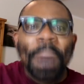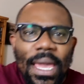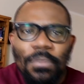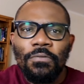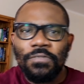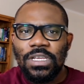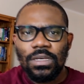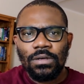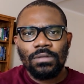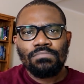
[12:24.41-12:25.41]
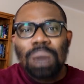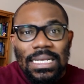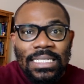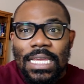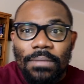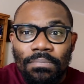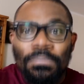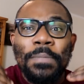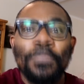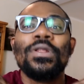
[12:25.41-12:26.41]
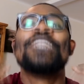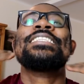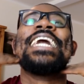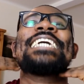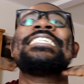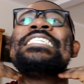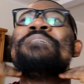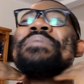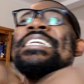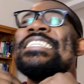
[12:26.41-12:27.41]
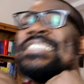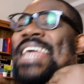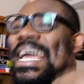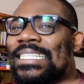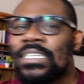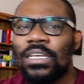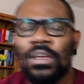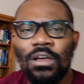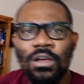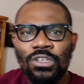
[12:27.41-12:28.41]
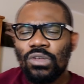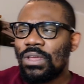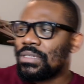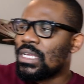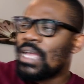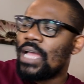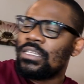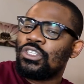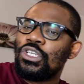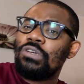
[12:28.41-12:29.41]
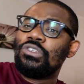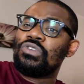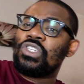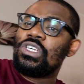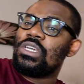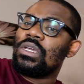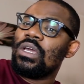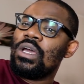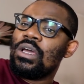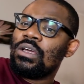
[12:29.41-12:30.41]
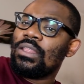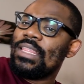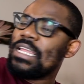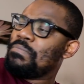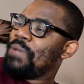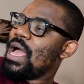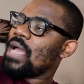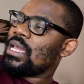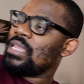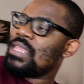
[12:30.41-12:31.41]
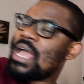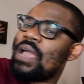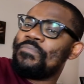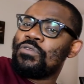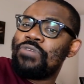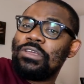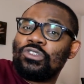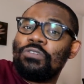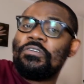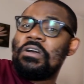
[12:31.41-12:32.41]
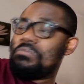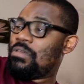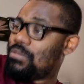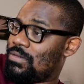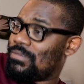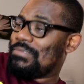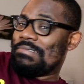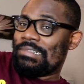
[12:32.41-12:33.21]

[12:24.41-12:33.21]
pay monthly. Basic. People are neck deep in debt. So there's a guy, the dude you see, lean back in that Range Rover, you know.